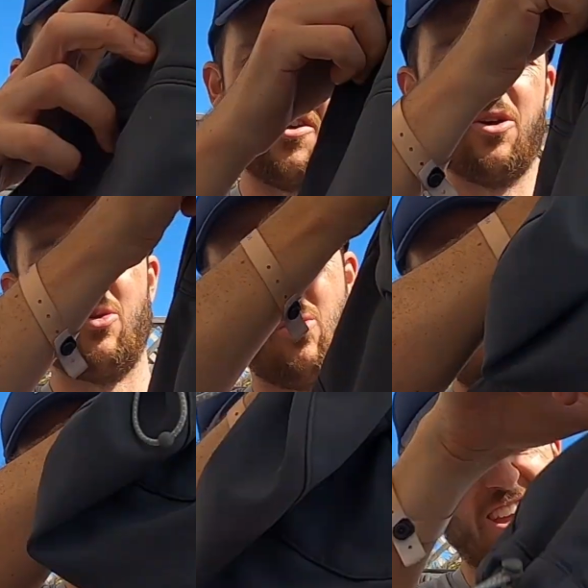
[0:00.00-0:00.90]
So
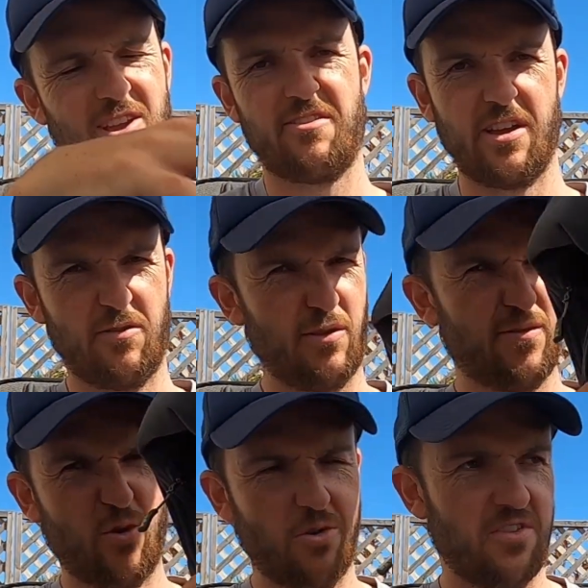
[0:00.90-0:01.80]
we'll say a conservative
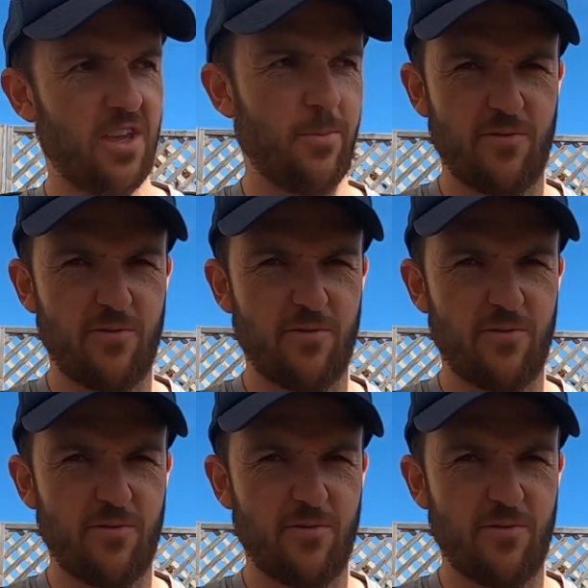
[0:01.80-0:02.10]
40,